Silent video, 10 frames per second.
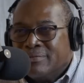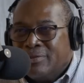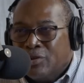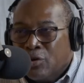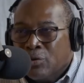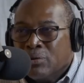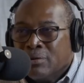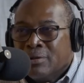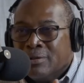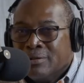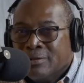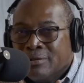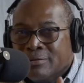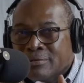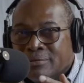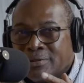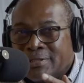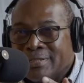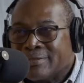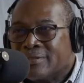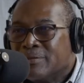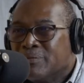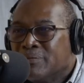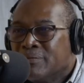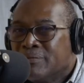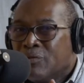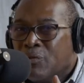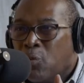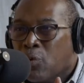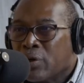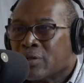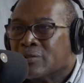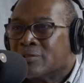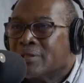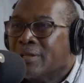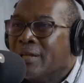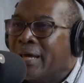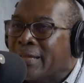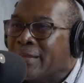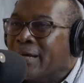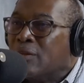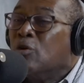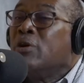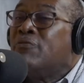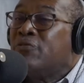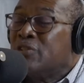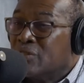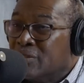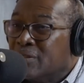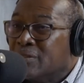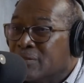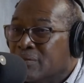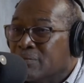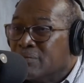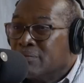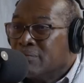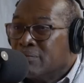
No system works like that. No efficient system.